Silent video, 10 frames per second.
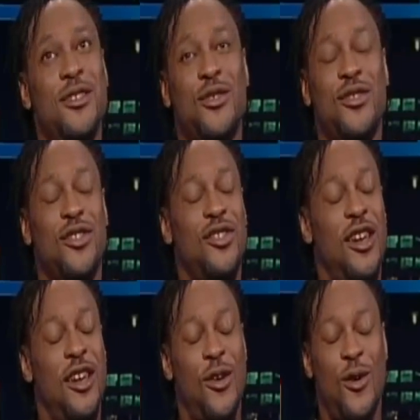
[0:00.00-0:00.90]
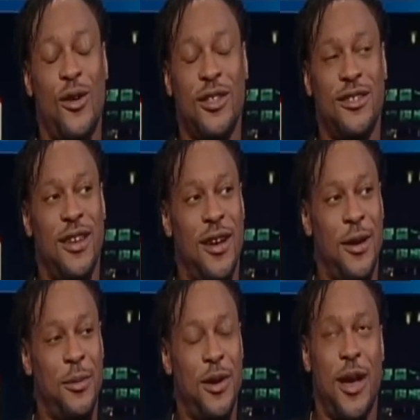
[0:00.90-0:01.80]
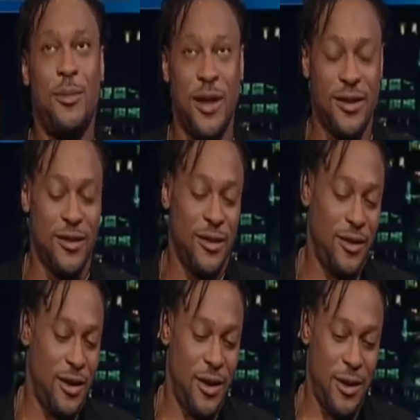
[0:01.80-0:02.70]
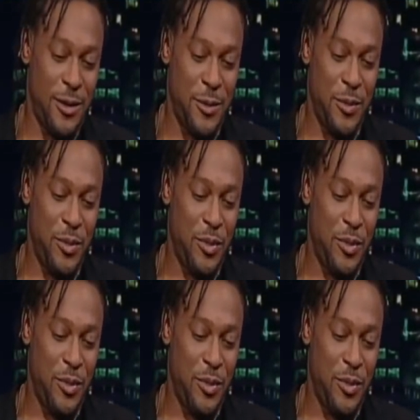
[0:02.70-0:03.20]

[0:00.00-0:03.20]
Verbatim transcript: used to sing all the time. God right. bless her. Um,